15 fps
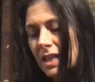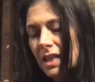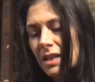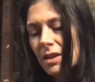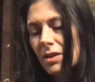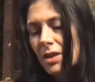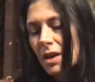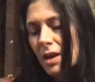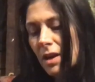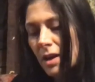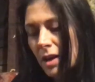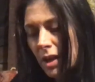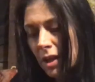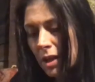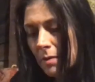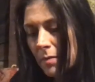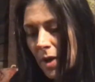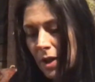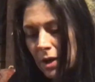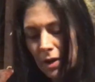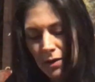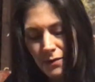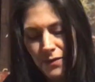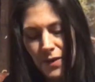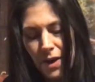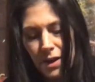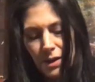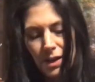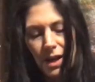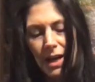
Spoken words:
These are the mother and father